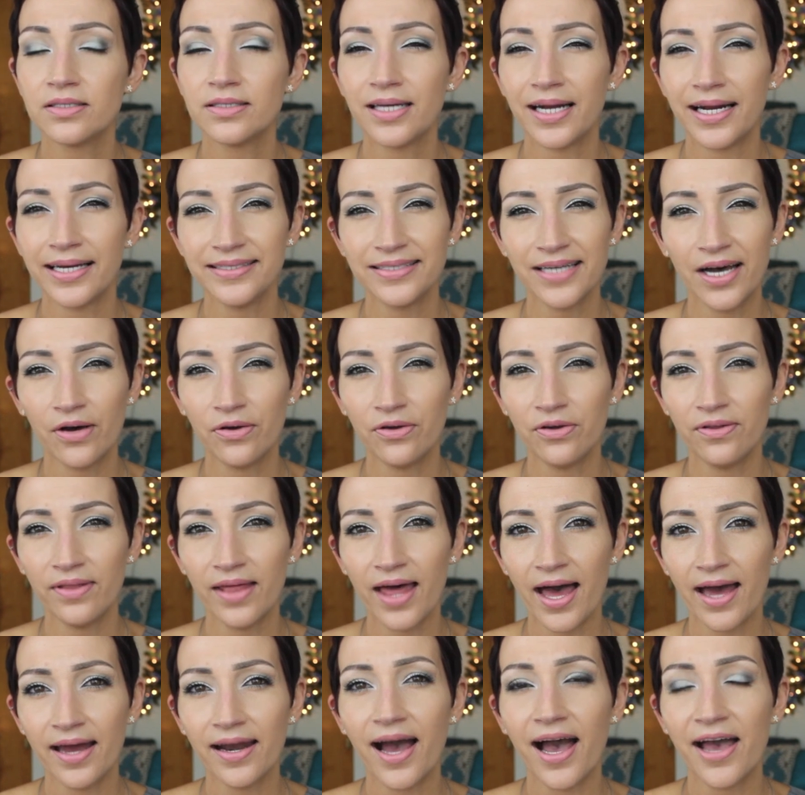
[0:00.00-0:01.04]
Did I tell you
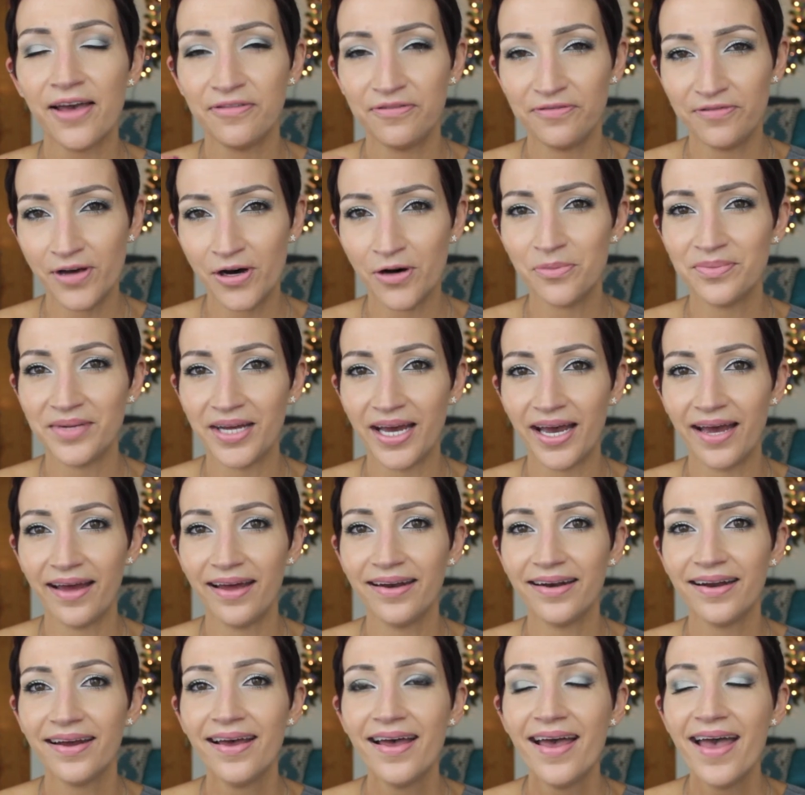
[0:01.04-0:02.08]
that? I filmed
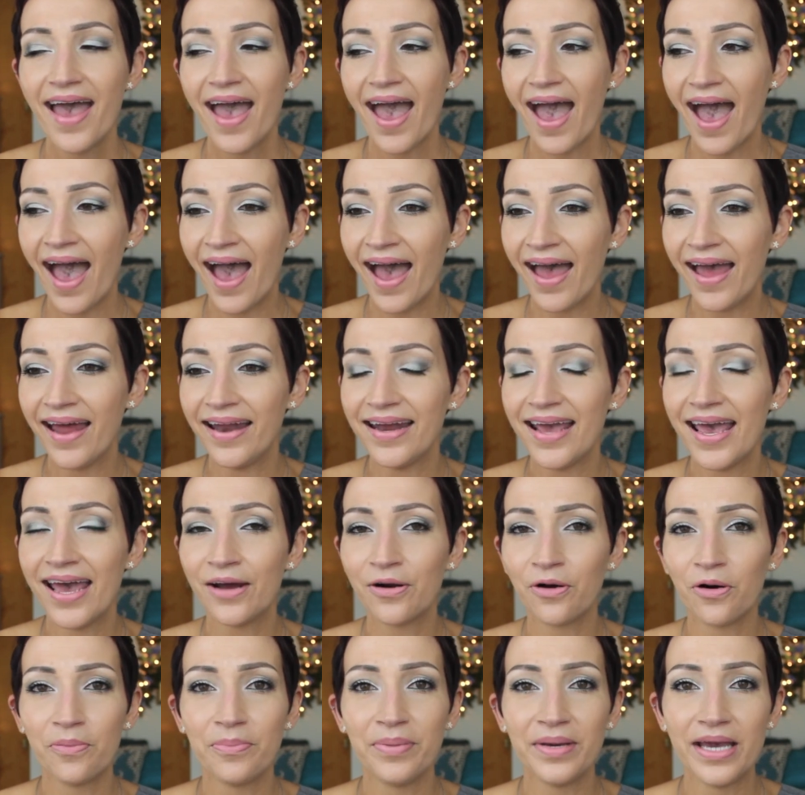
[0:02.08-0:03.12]
it, and
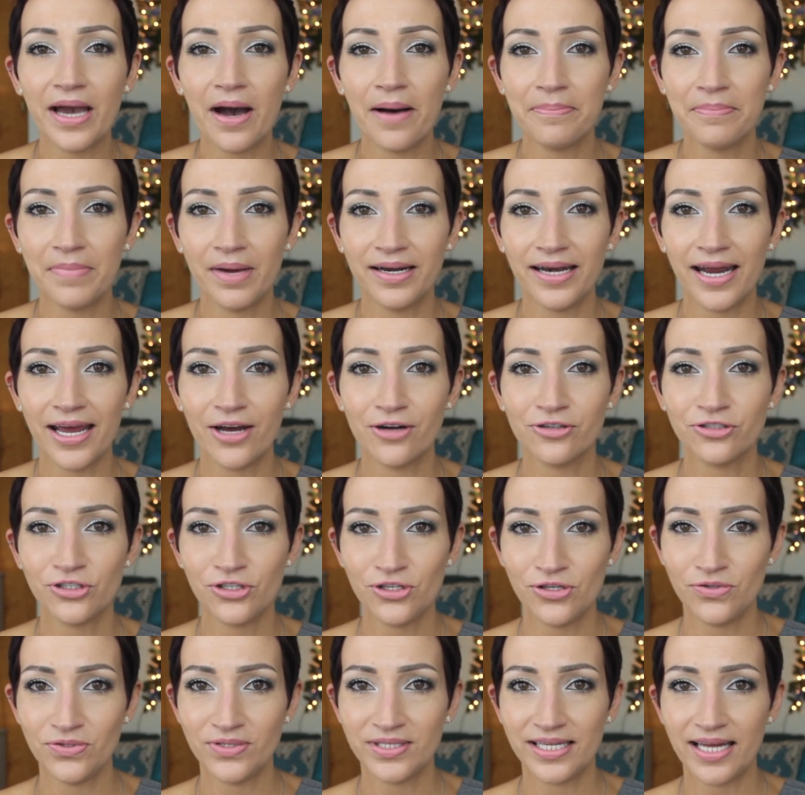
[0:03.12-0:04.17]
it'll be up Monday or
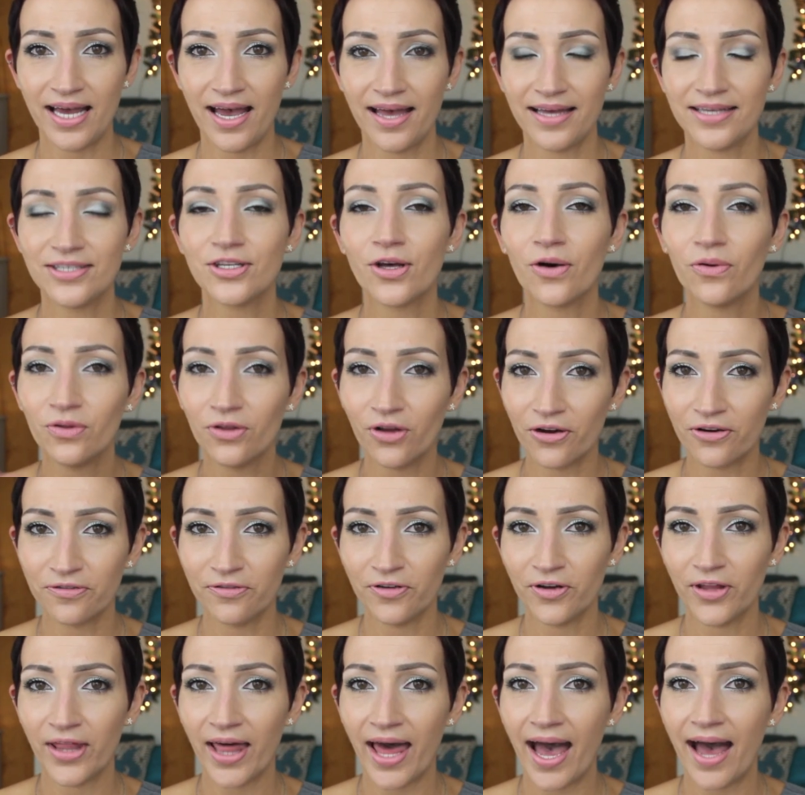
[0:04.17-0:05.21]
Tuesday, so look
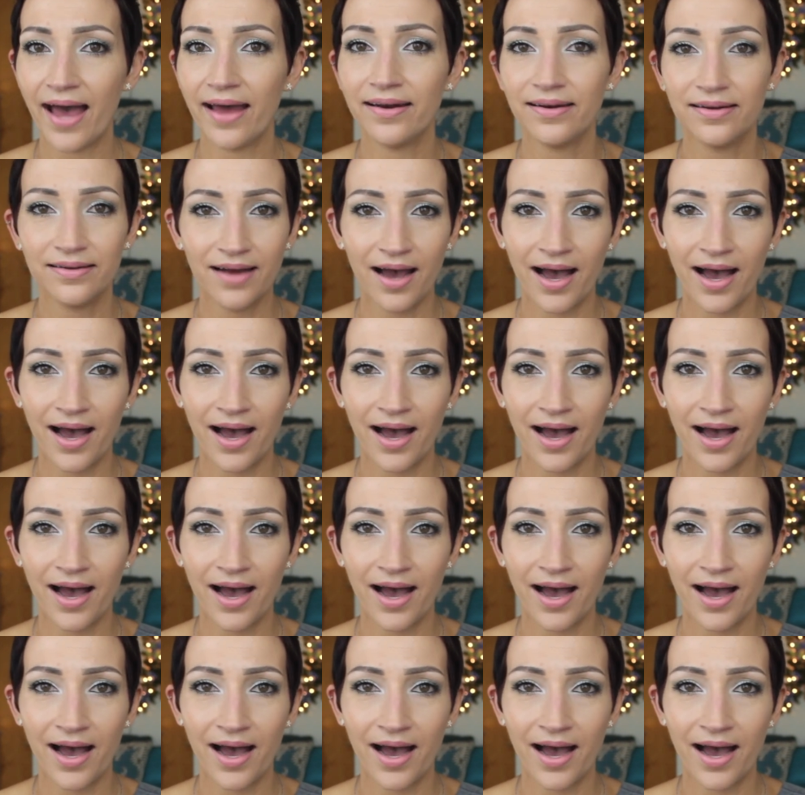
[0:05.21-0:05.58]
for that.